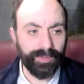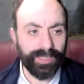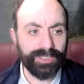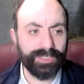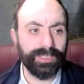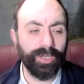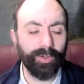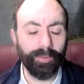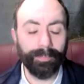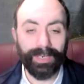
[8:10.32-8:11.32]
this
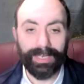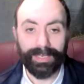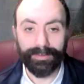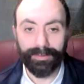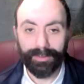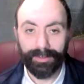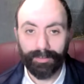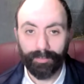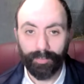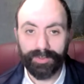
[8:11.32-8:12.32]
whole plan
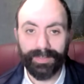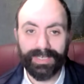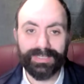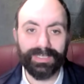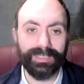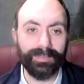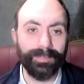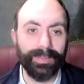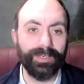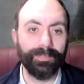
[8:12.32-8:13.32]
would basically
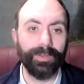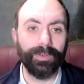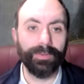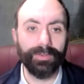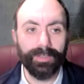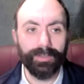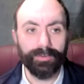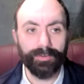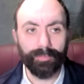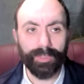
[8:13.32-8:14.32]
depend upon
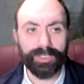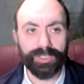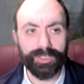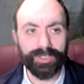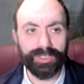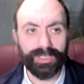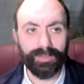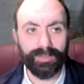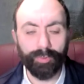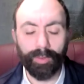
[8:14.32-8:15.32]
the Russians
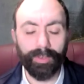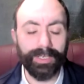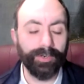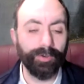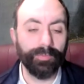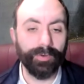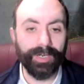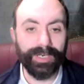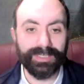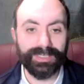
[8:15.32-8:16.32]
rolling
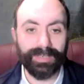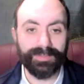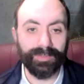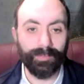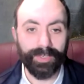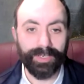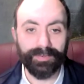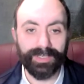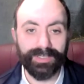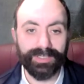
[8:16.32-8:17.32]
over and accepting
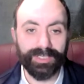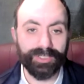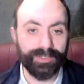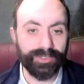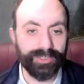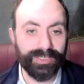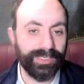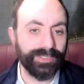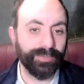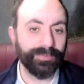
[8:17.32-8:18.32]
whatever conditions
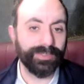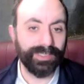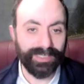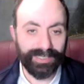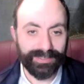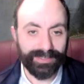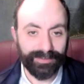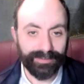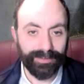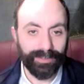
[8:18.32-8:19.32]
NATO dictated,